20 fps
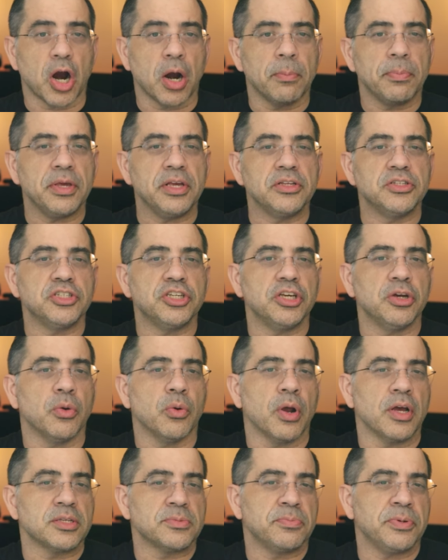RPG
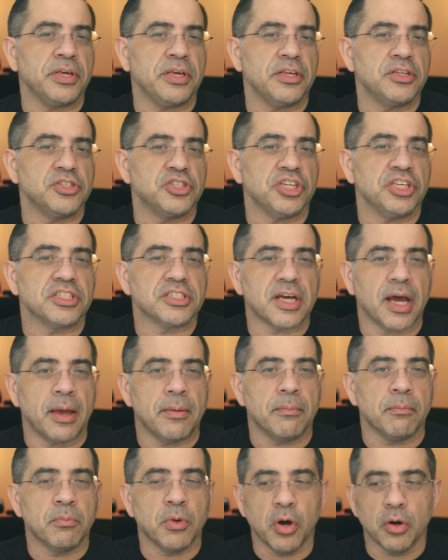or SPG
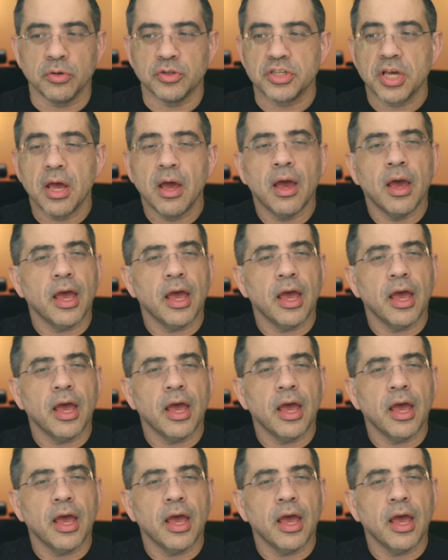type modes.